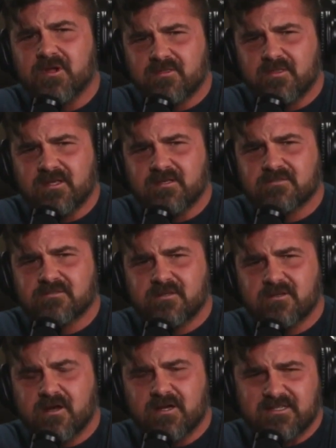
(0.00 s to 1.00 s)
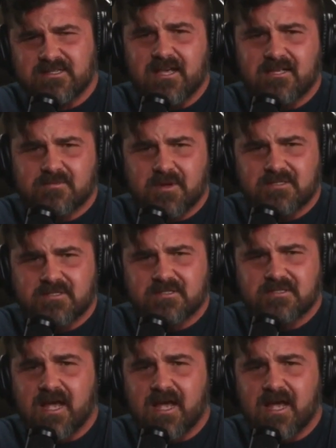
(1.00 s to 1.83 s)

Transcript: things on a text message.